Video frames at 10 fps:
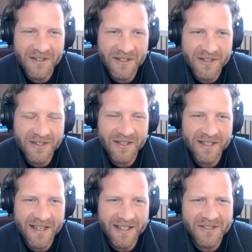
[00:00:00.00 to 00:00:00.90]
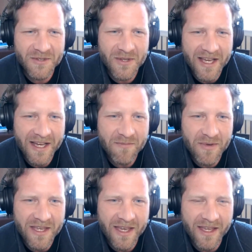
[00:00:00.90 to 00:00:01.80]
good, good. Yes. So the
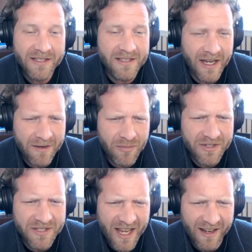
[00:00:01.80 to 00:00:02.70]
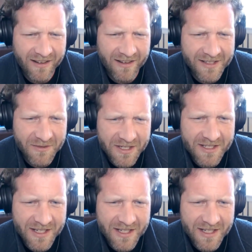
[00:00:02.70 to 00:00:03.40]
IPA, it's 9%. Is that what you